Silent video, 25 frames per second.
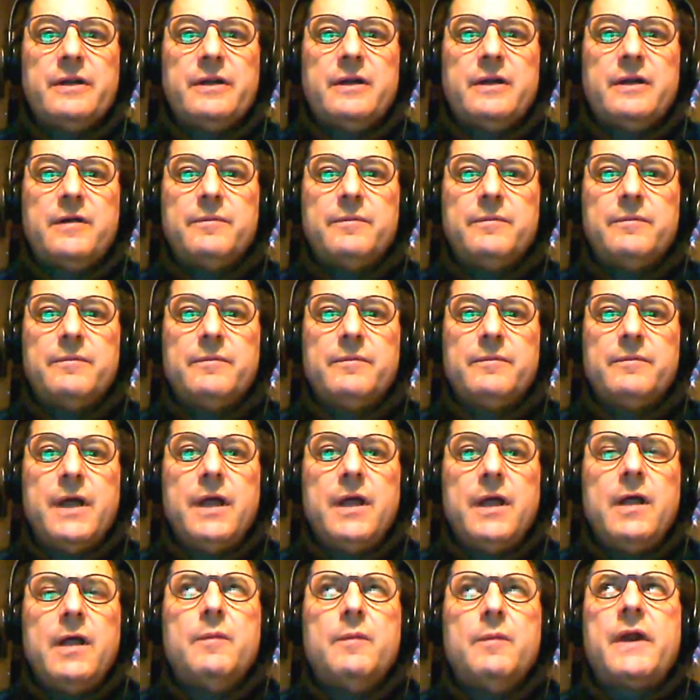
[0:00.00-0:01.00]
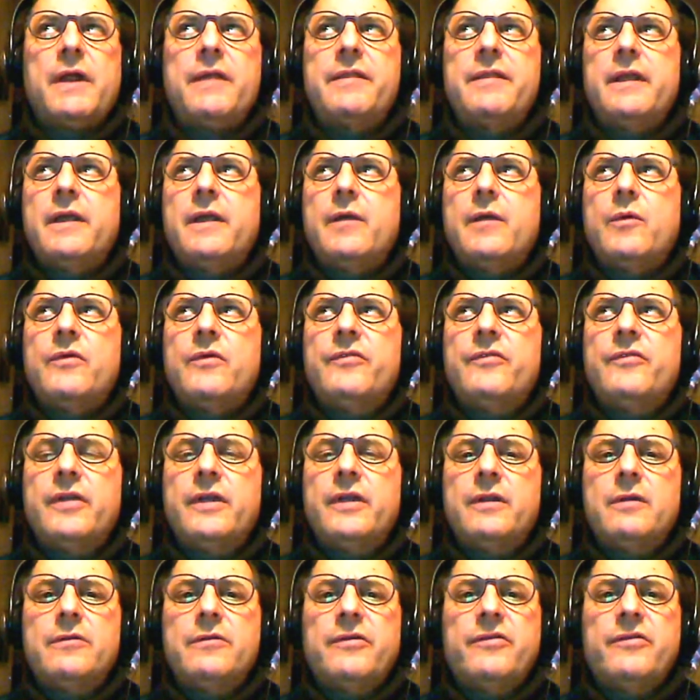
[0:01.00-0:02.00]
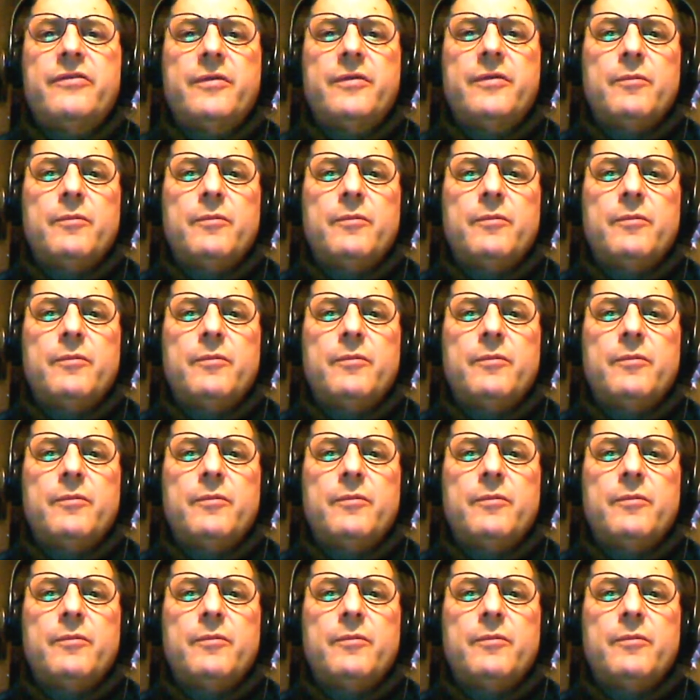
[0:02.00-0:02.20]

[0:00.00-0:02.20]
But I think it was in just